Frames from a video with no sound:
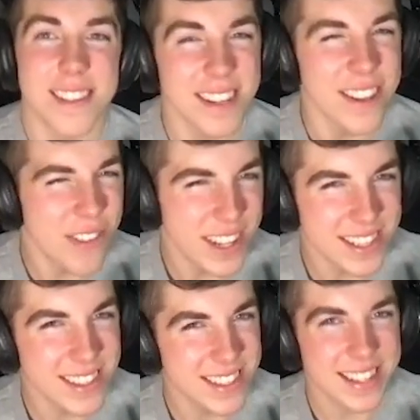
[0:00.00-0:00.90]
The
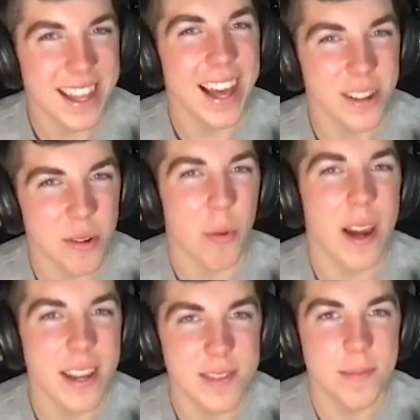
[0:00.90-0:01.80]
defense, not
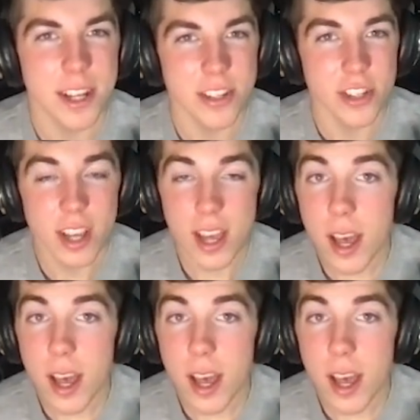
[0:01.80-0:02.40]
quite as much,